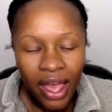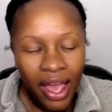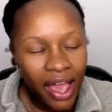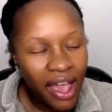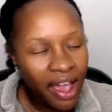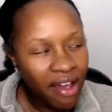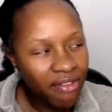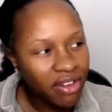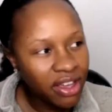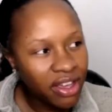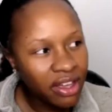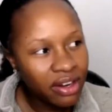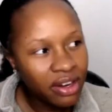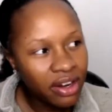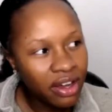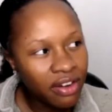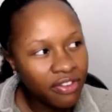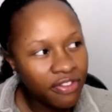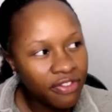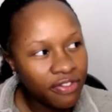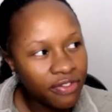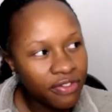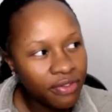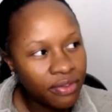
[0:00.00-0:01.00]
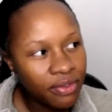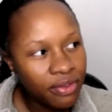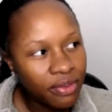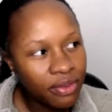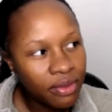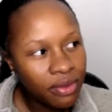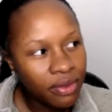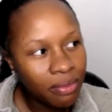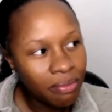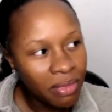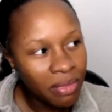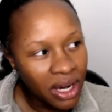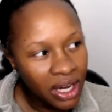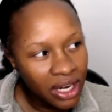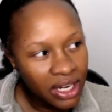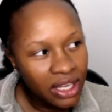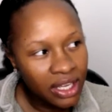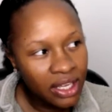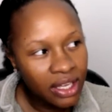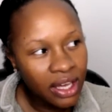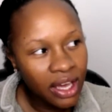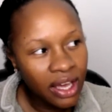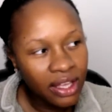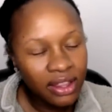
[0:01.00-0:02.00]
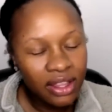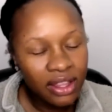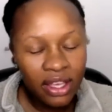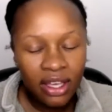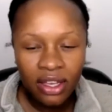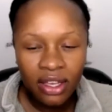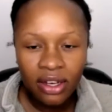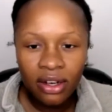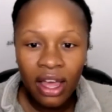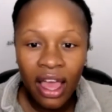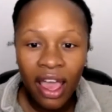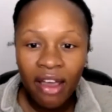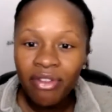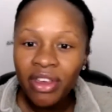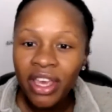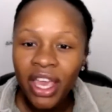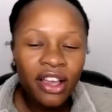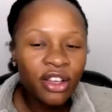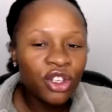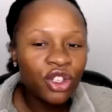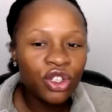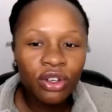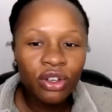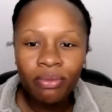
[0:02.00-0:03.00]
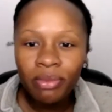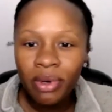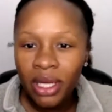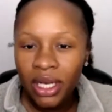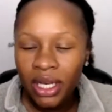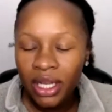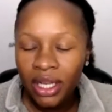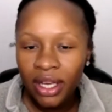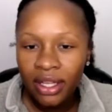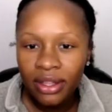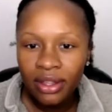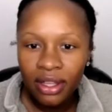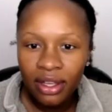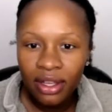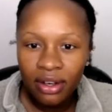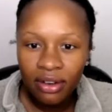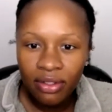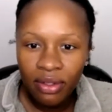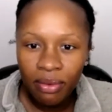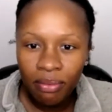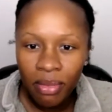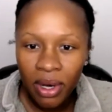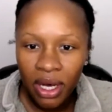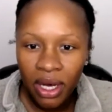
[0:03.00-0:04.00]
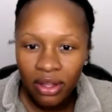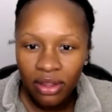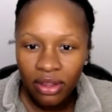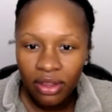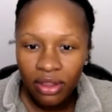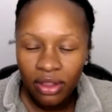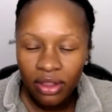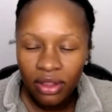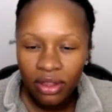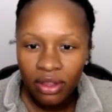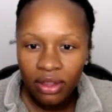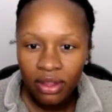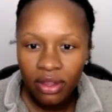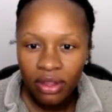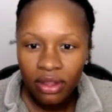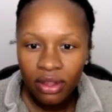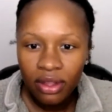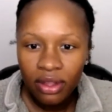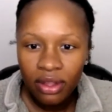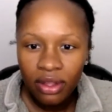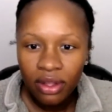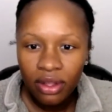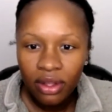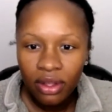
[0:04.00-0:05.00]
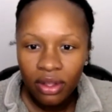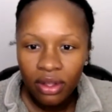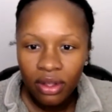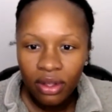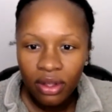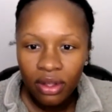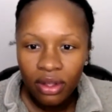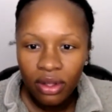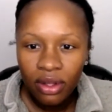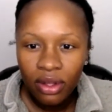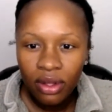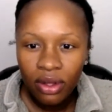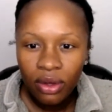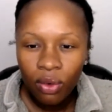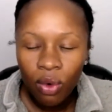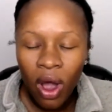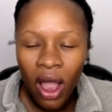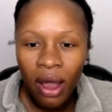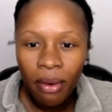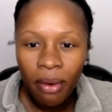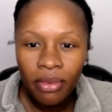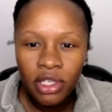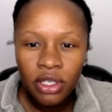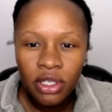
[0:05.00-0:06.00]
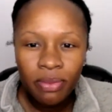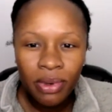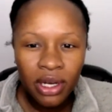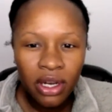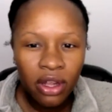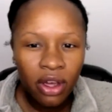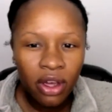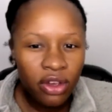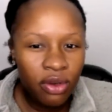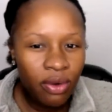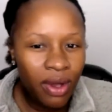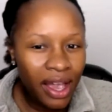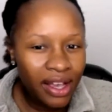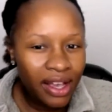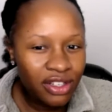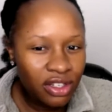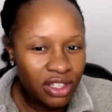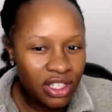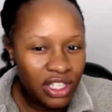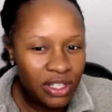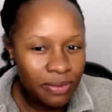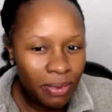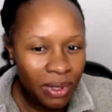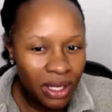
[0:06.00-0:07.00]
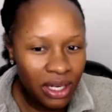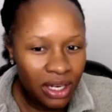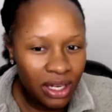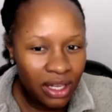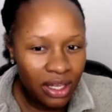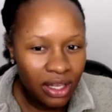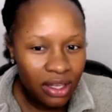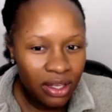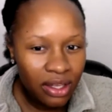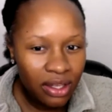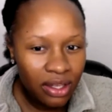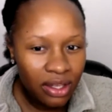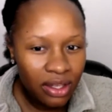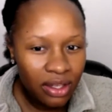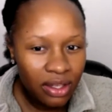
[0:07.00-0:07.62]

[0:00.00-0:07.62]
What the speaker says: Having enough money at the end of, having extra money at the end of the month. Well, how much money are you actually spending?